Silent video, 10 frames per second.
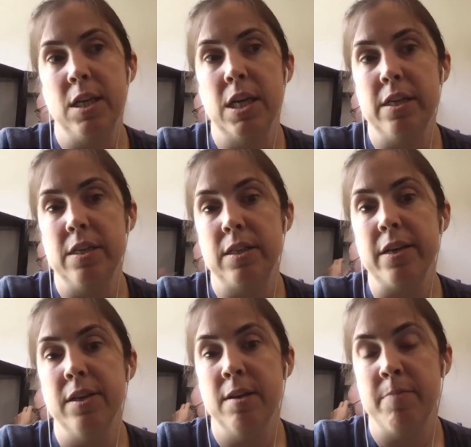because
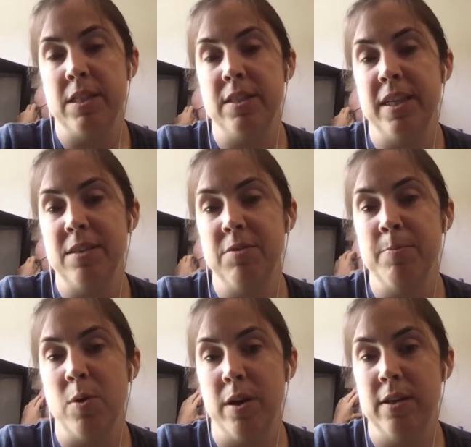I'll look at my sales
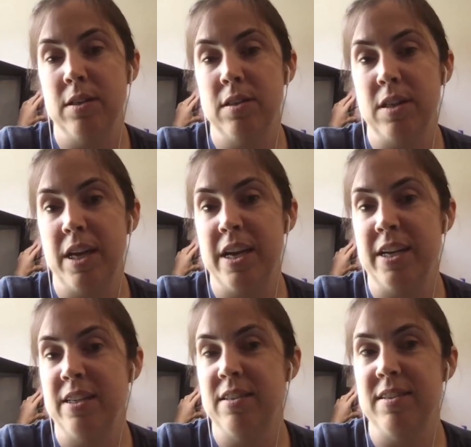reports
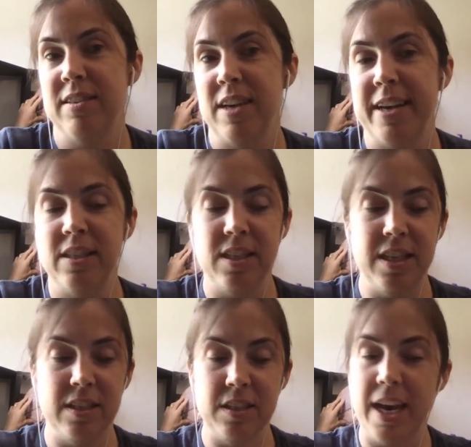and I see
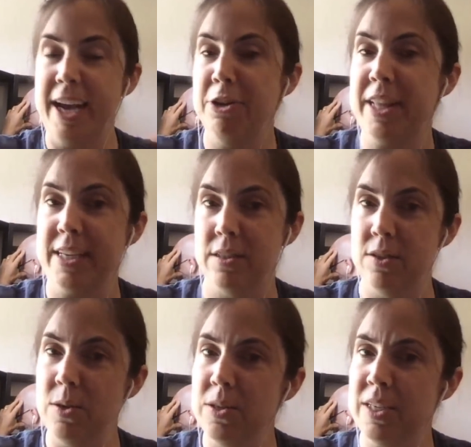this title that
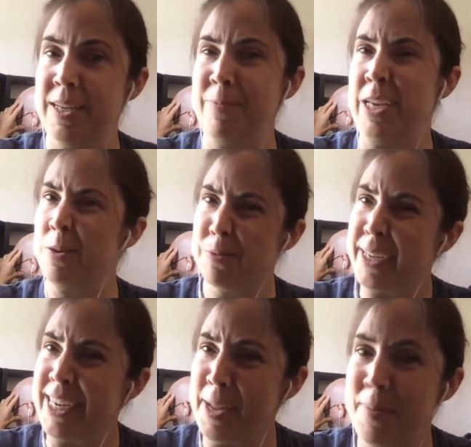sold and I'm like,
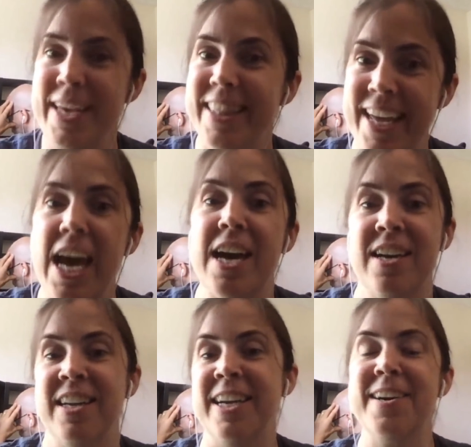when did I make that?
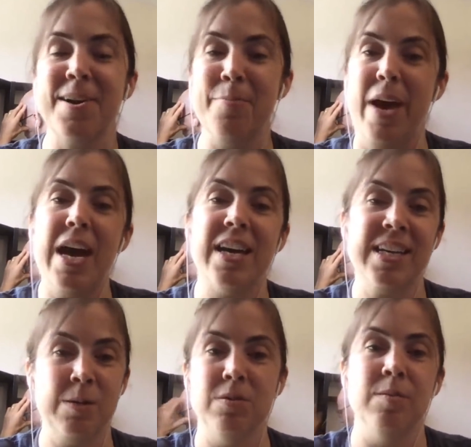And I'll go back
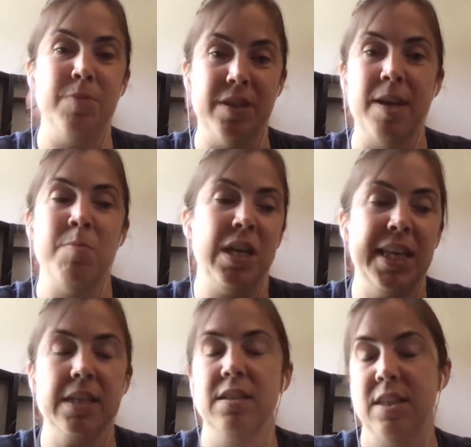and it was a book I made
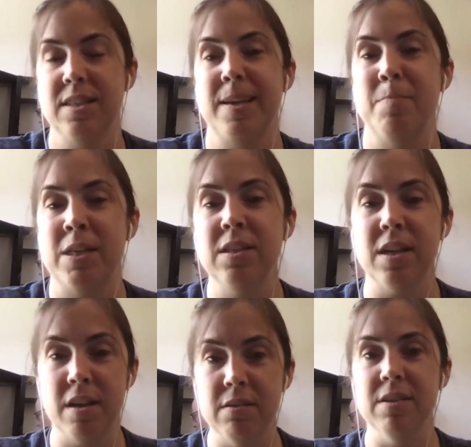like 6-8 months
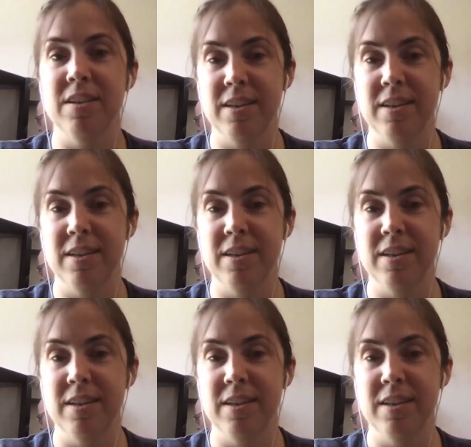ago.